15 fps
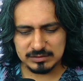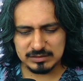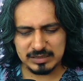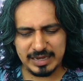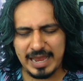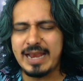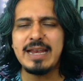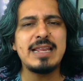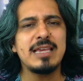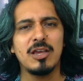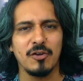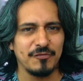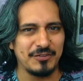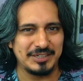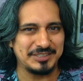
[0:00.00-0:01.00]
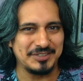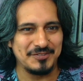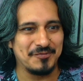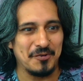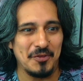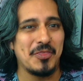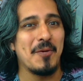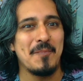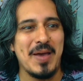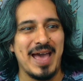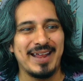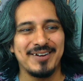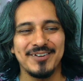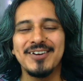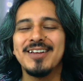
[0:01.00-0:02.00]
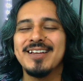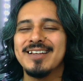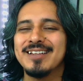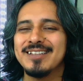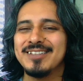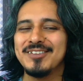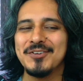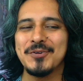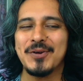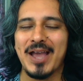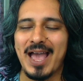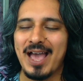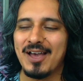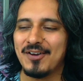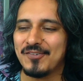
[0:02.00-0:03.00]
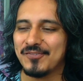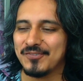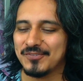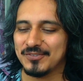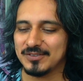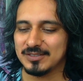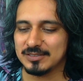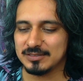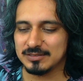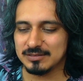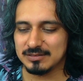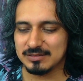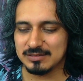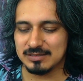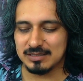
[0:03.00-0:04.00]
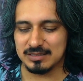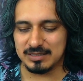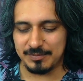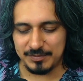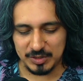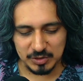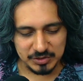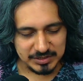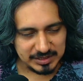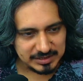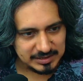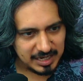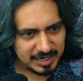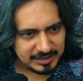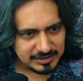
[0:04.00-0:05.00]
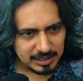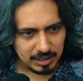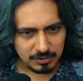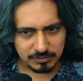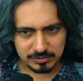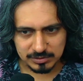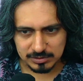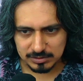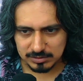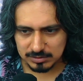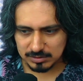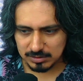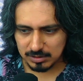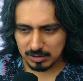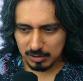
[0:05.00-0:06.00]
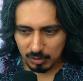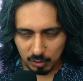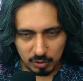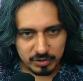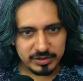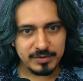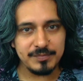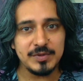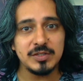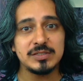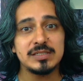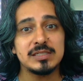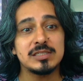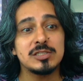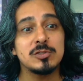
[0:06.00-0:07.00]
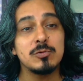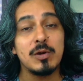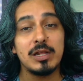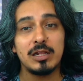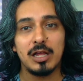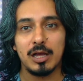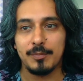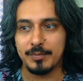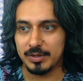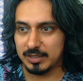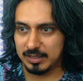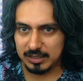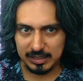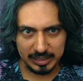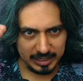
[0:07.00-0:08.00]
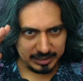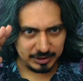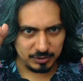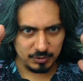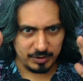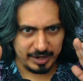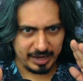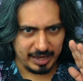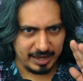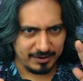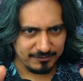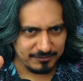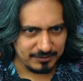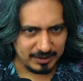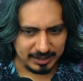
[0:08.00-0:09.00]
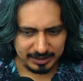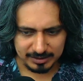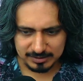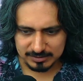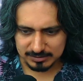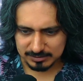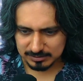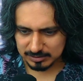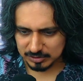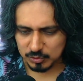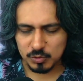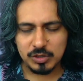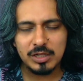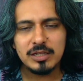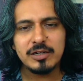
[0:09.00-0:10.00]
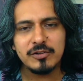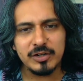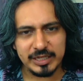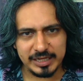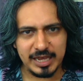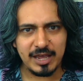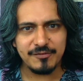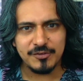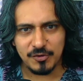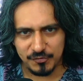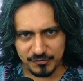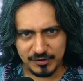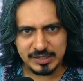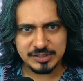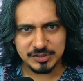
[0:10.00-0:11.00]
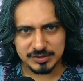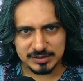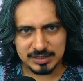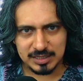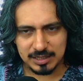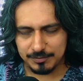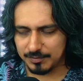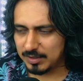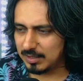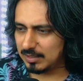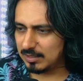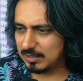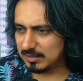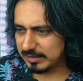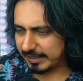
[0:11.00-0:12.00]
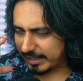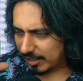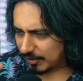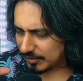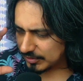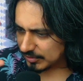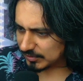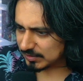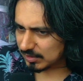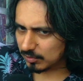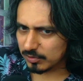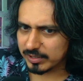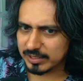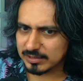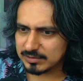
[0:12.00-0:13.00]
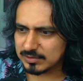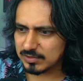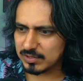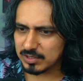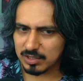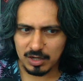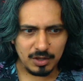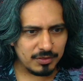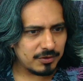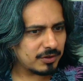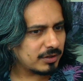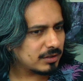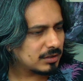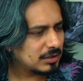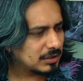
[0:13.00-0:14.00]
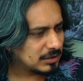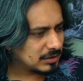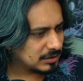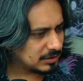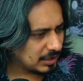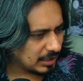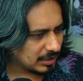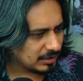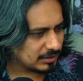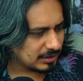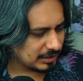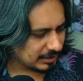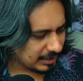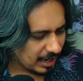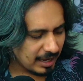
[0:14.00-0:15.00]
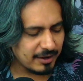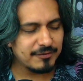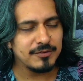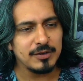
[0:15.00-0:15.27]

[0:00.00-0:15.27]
any confession for the matter, you have the music die down or the music swell up, and you have like you clearly have confession time. The characters looking into the other, they have,